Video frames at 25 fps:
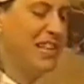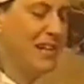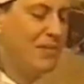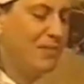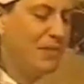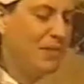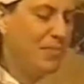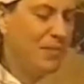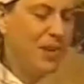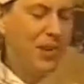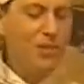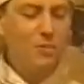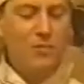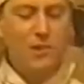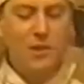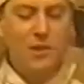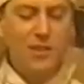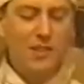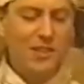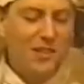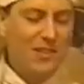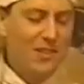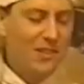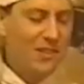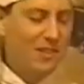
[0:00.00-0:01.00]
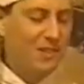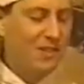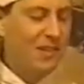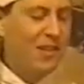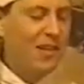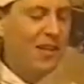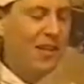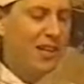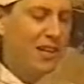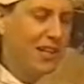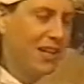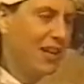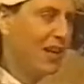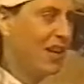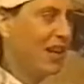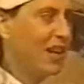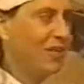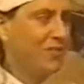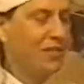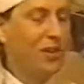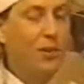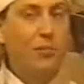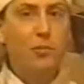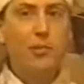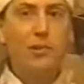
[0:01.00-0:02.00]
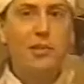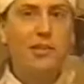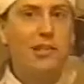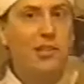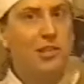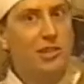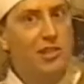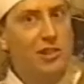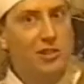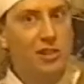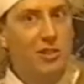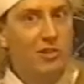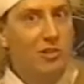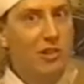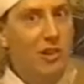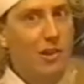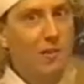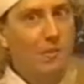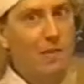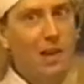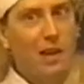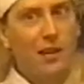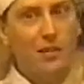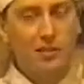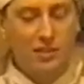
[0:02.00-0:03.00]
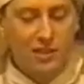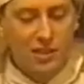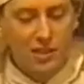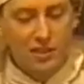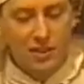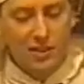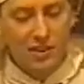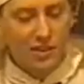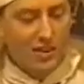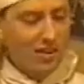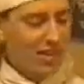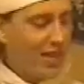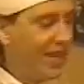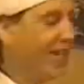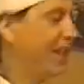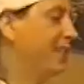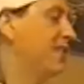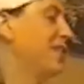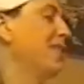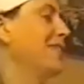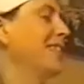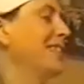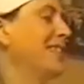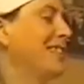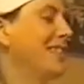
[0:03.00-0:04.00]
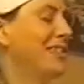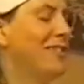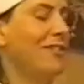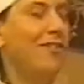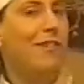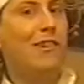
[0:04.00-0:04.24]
And you have everyone's chocolate powder, or you're drinking chocolate powder and